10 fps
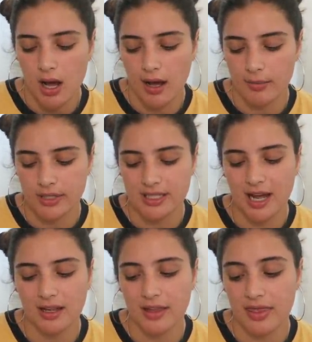It's
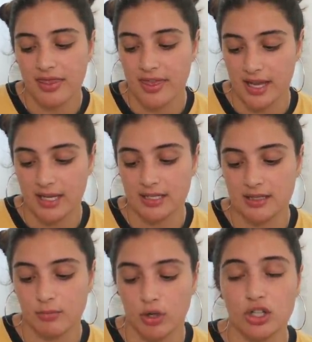not the
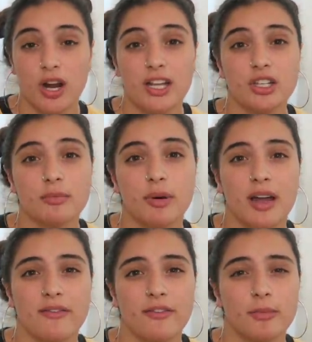thickest moisturizer,
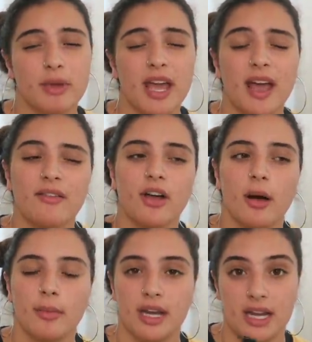but for me, I have
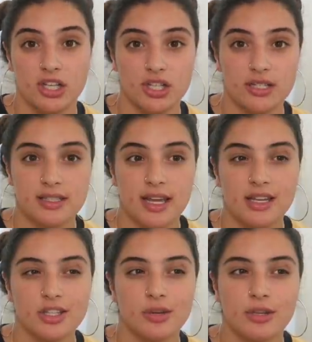combination
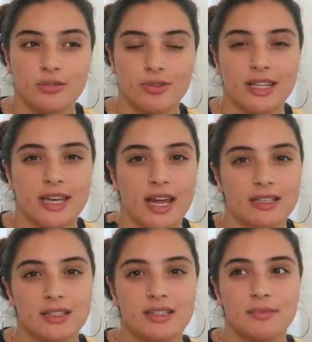skin, so it's really
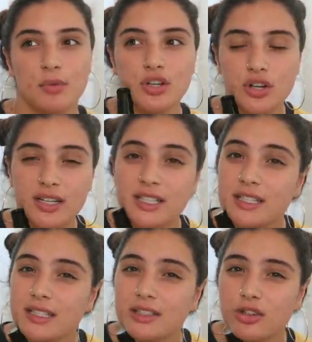nice because it
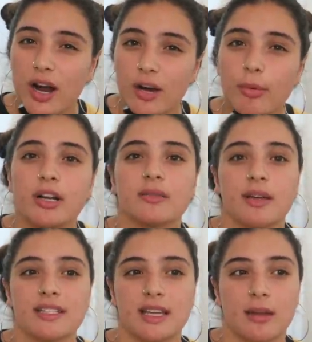moisturizes the drier parts of
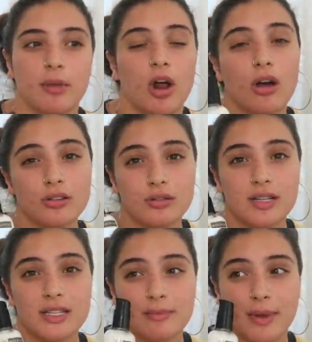my skin, but also
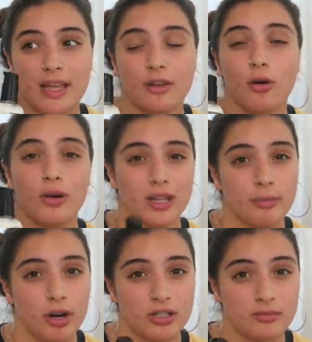doesn't make the oily
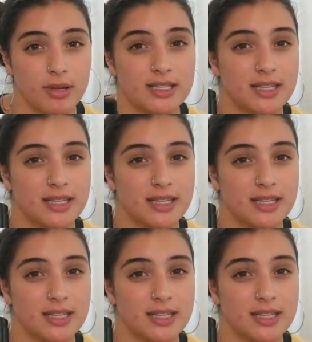parts of my